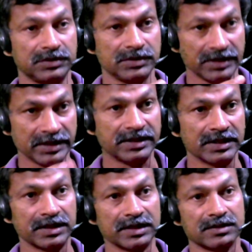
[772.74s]

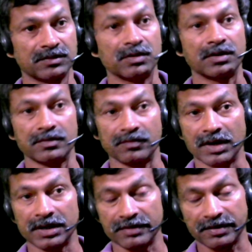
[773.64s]
either or
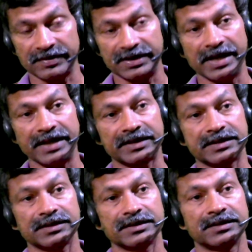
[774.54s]
whatever we
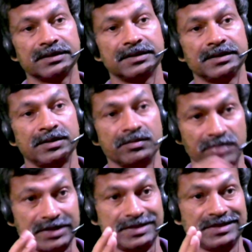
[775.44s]
like,
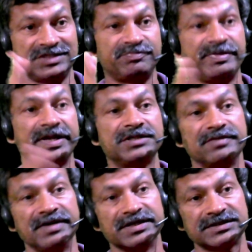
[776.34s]
but space
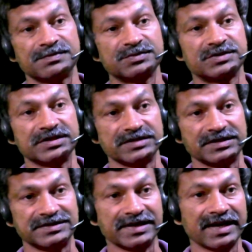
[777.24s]
filling substance
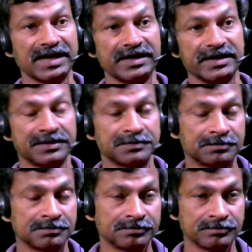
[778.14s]
is the reality.
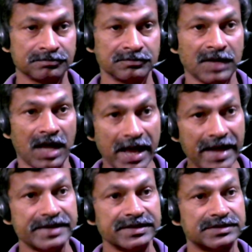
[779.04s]

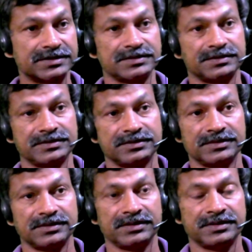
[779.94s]
And
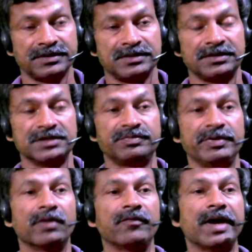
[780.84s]
the
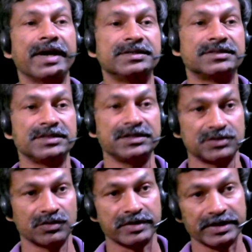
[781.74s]
speed of light is
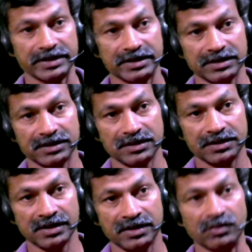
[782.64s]
not a
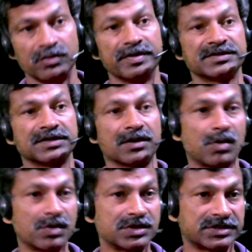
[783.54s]
universal
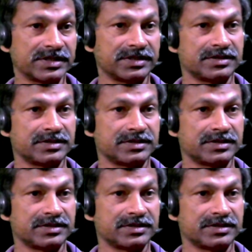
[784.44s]
constant.